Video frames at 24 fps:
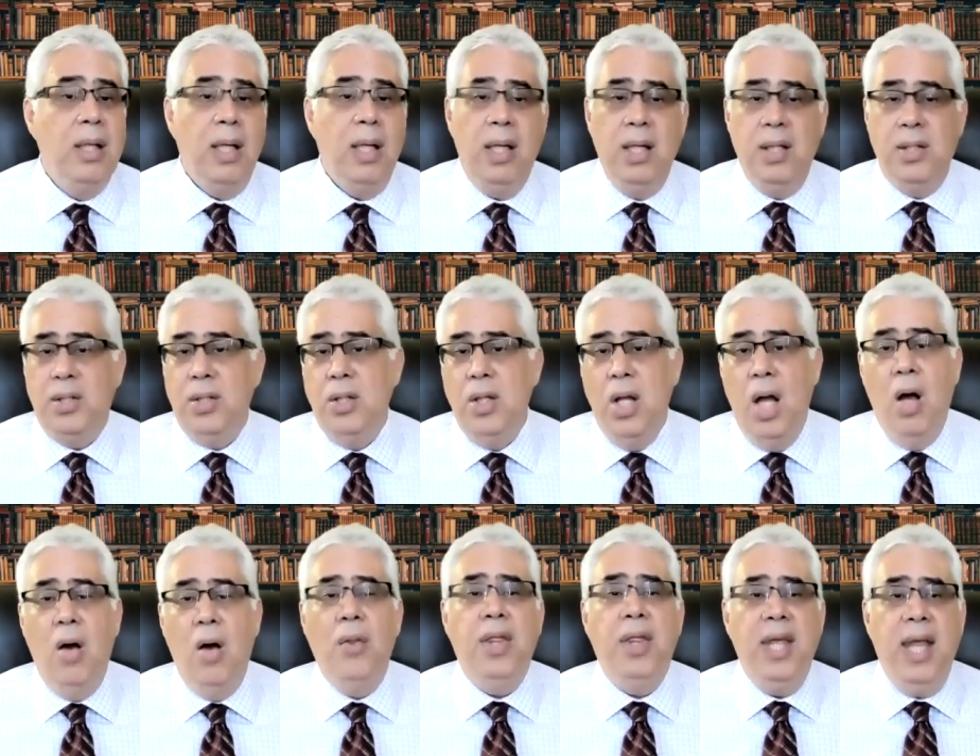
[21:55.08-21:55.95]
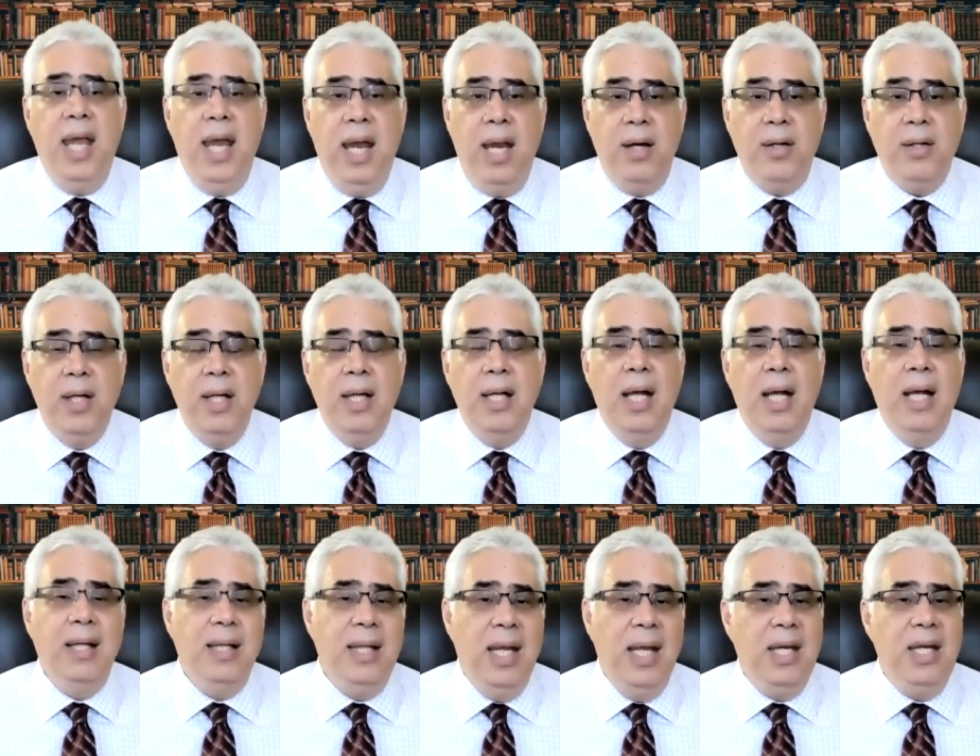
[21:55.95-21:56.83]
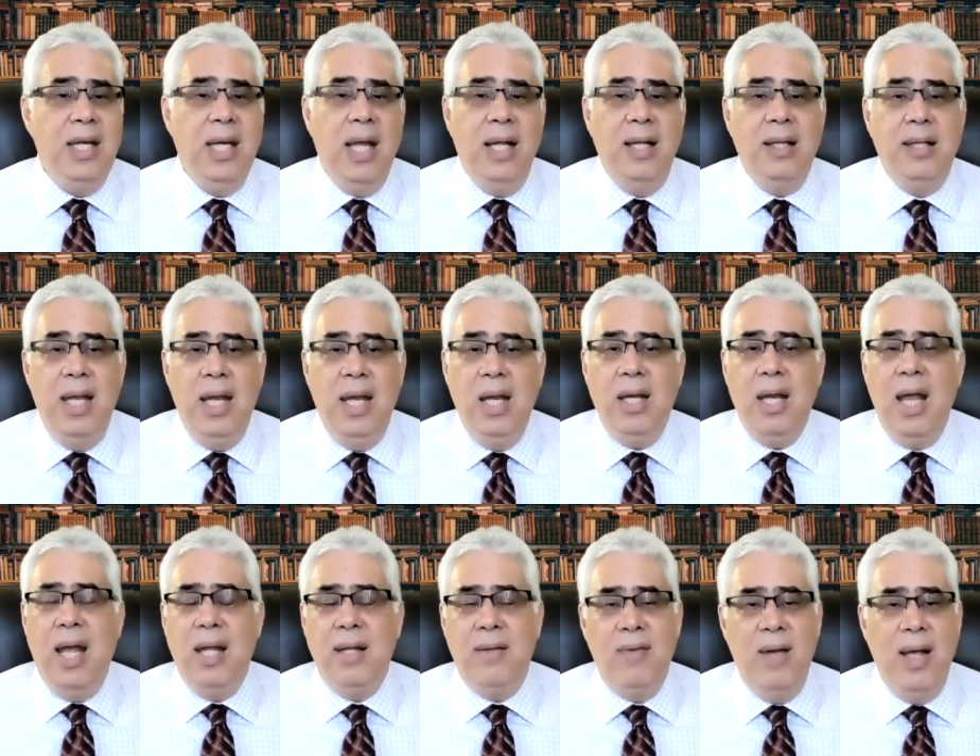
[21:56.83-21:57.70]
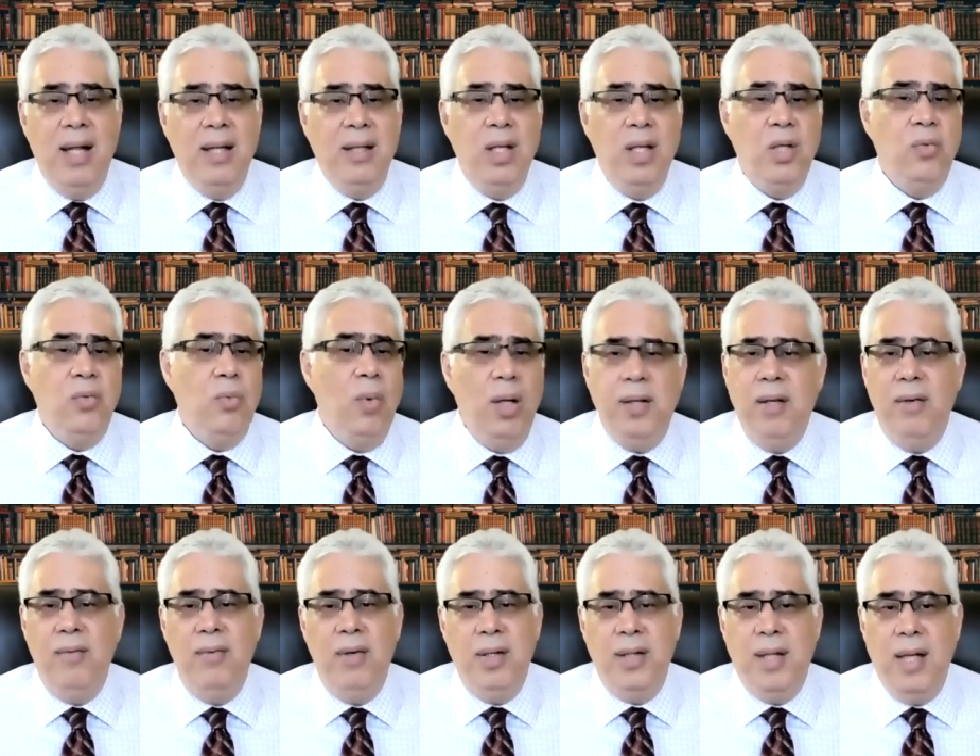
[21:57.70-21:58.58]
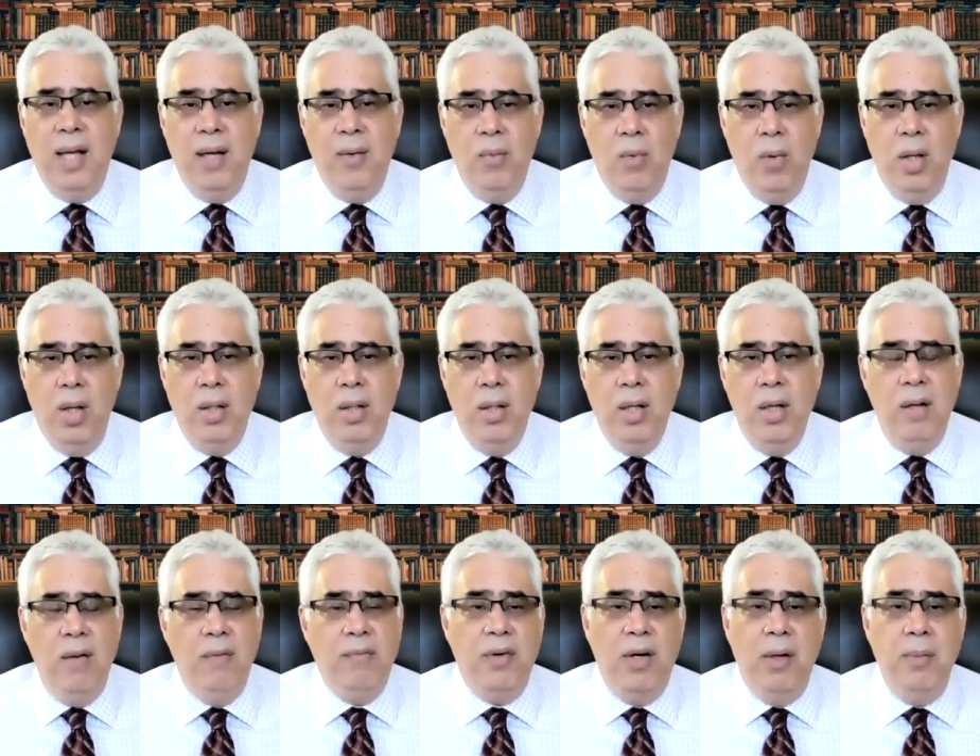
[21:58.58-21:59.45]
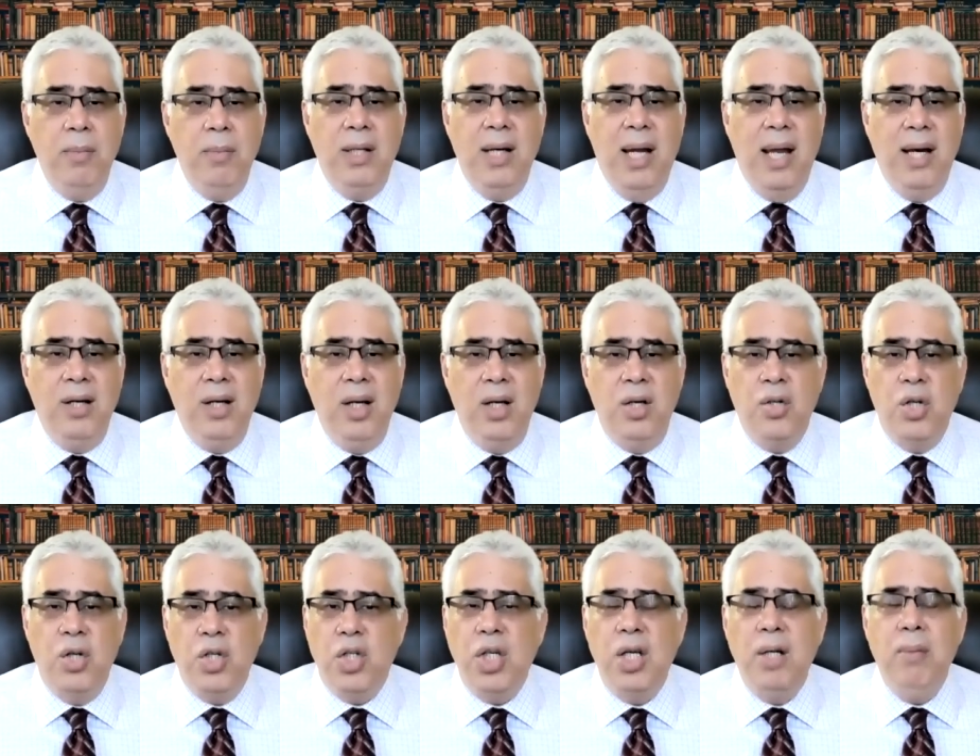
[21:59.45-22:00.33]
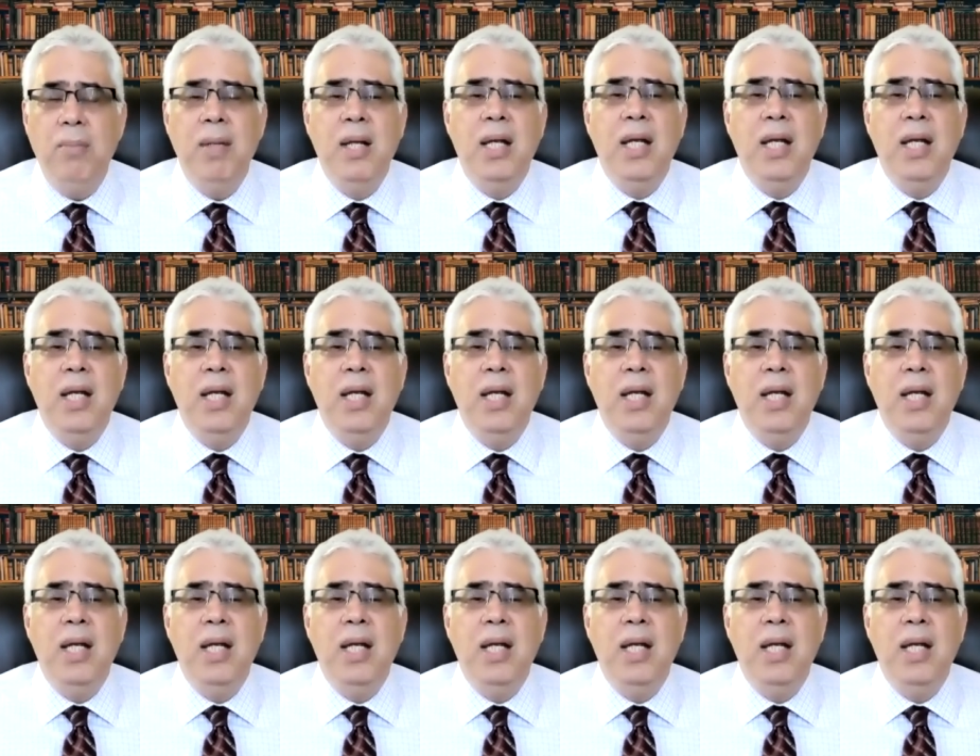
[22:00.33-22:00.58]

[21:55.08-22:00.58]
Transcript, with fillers: it's now there and they can take advantage whatever they want from Iranian regime.